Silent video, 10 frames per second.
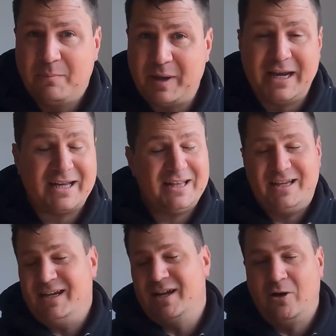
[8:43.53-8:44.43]
pink,
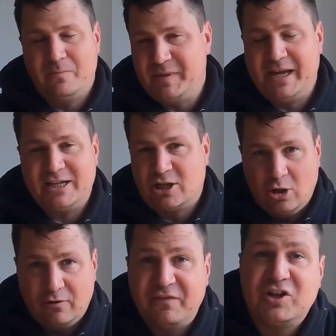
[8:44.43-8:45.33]
you know, it's
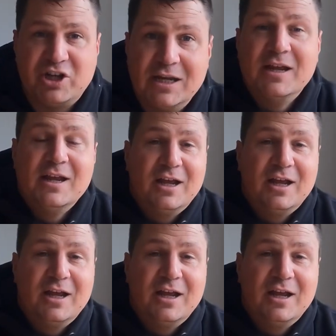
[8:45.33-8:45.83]
lure fishing.